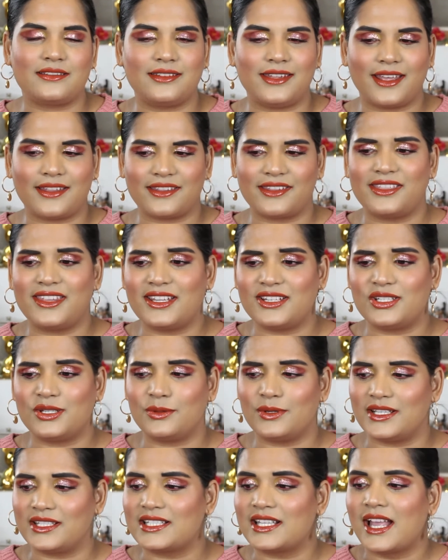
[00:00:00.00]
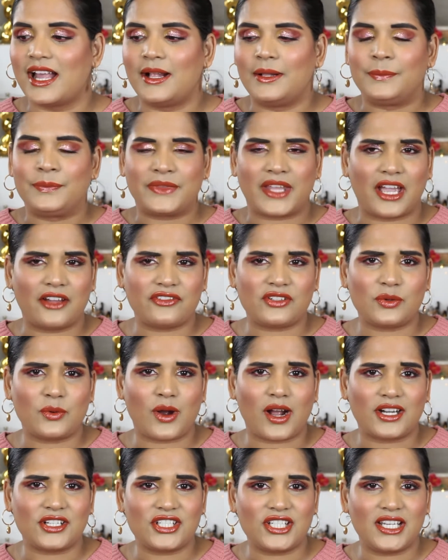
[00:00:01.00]
The other thing too is, after
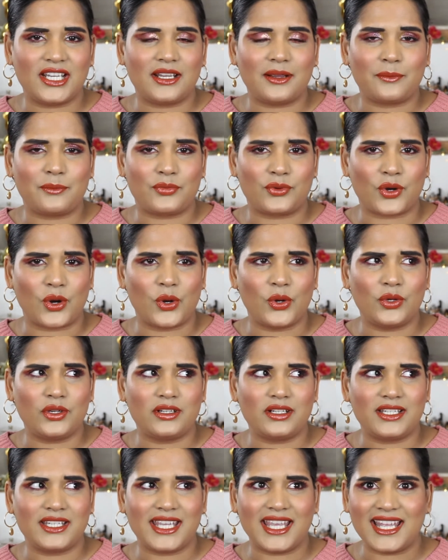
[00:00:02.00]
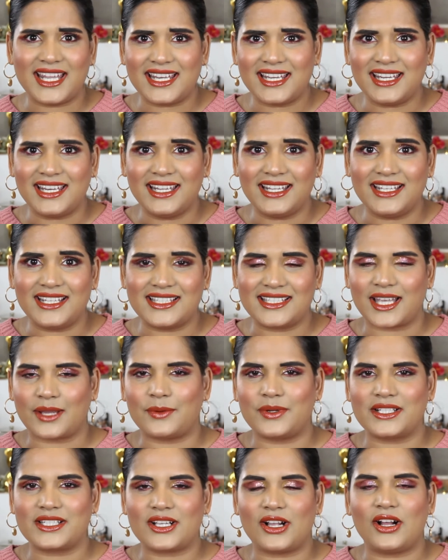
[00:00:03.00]
watching Broken, is that
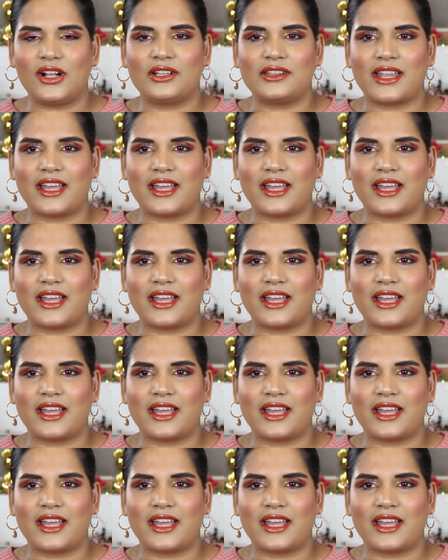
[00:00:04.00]
what it's called?